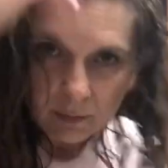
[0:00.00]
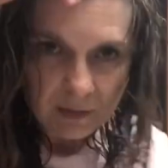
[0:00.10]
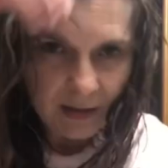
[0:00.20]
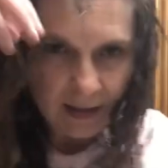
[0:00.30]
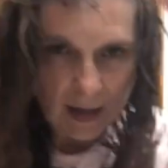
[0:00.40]

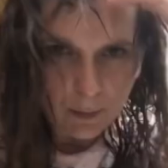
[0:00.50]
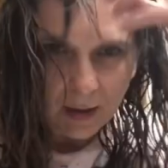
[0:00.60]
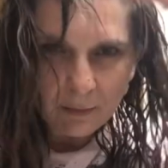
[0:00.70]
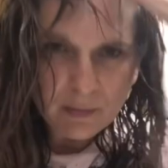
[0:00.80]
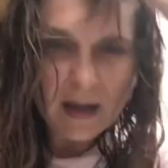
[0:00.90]
take out
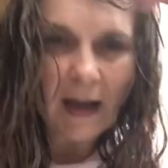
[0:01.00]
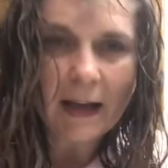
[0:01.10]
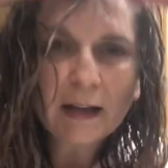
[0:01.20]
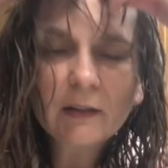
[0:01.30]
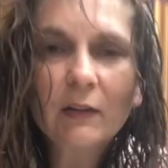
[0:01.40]
my
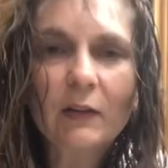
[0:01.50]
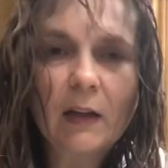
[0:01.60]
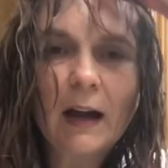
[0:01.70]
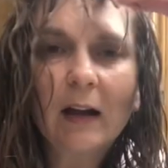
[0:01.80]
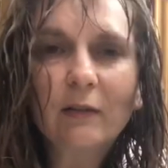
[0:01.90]
bangs because I
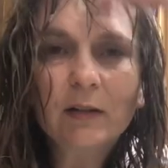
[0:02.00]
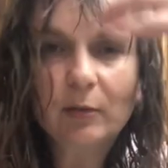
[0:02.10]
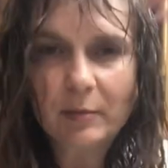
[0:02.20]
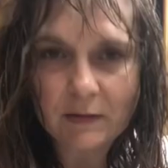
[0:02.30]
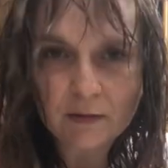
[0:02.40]
have a little
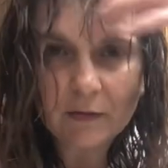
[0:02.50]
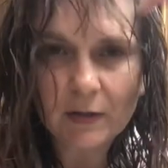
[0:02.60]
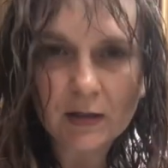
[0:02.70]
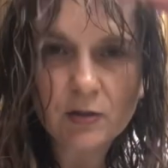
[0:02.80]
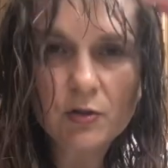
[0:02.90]
bit of a
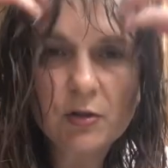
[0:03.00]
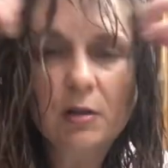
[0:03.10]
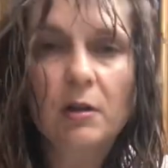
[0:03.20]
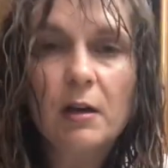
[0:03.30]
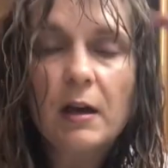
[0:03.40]
fringe.
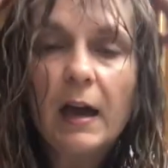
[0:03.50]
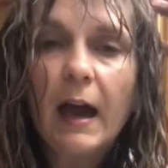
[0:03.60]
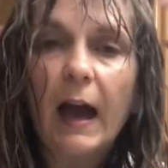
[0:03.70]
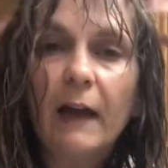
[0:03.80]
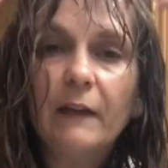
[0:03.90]

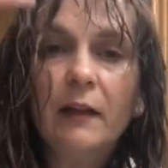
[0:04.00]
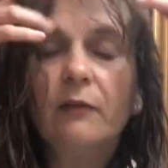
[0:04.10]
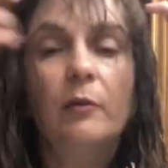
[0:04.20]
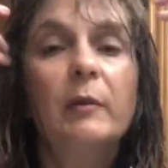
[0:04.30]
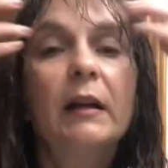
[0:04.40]
And then
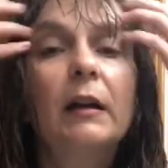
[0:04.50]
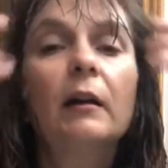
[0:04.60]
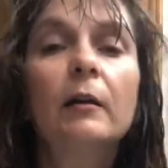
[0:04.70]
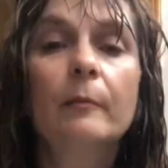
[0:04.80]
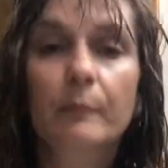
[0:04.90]
from
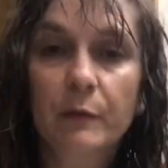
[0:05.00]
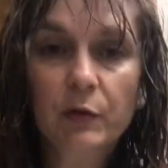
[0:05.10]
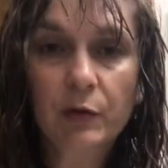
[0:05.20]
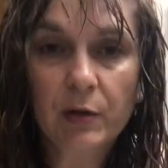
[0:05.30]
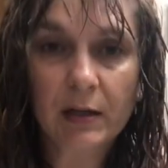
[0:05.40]
here,
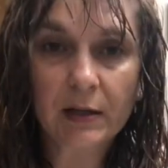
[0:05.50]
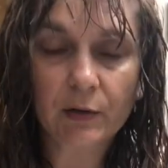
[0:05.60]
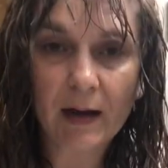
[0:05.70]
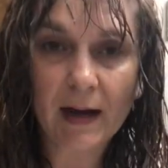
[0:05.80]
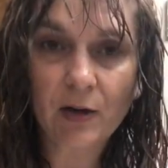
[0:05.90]
you can
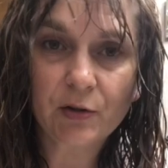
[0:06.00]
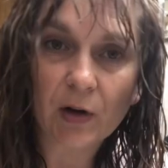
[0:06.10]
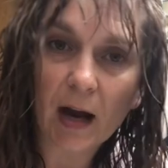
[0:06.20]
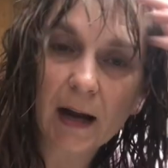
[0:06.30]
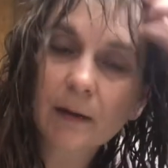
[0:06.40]
either air
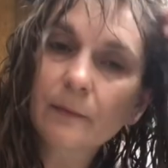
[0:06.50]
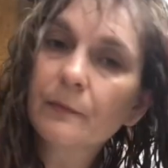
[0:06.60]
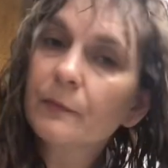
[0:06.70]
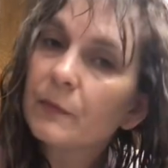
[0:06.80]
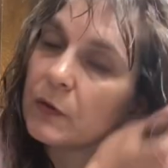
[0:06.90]
dry
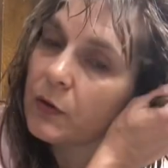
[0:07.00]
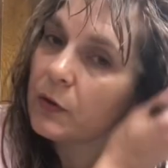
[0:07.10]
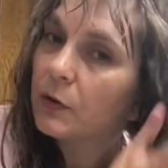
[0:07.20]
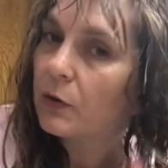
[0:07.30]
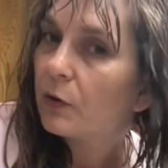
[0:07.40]

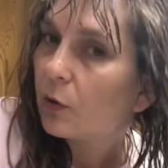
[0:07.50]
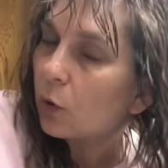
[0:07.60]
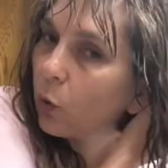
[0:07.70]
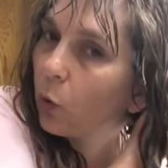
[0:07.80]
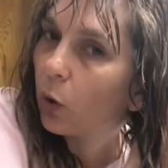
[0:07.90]

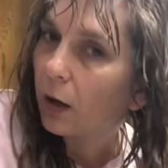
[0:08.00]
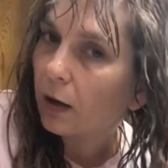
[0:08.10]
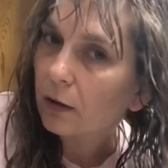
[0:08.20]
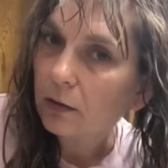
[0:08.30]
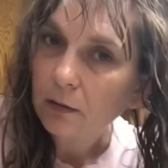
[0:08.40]

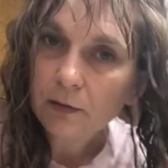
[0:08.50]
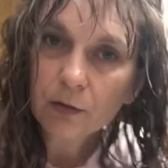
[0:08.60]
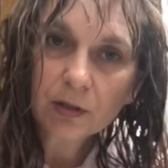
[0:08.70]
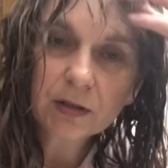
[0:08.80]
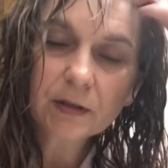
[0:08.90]
or you
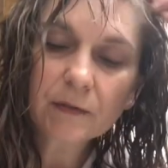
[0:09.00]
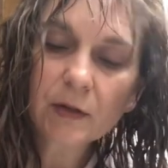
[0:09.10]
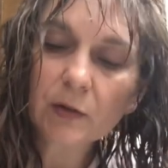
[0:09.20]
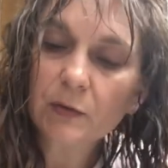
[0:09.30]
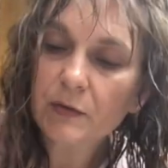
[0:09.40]
can
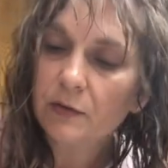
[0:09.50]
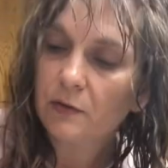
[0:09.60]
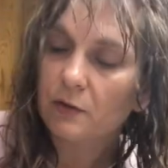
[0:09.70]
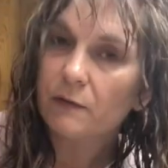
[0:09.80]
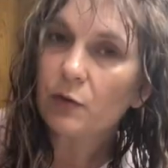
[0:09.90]
diffuse.
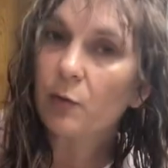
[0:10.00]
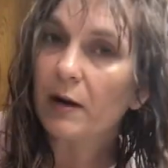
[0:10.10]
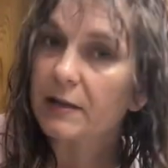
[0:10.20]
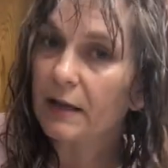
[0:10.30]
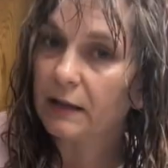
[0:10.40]
If you want
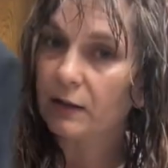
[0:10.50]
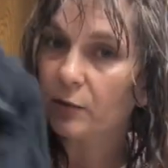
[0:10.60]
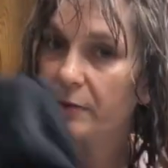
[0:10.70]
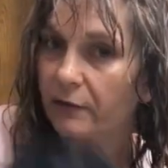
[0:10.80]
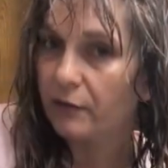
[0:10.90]
to take a little bit of your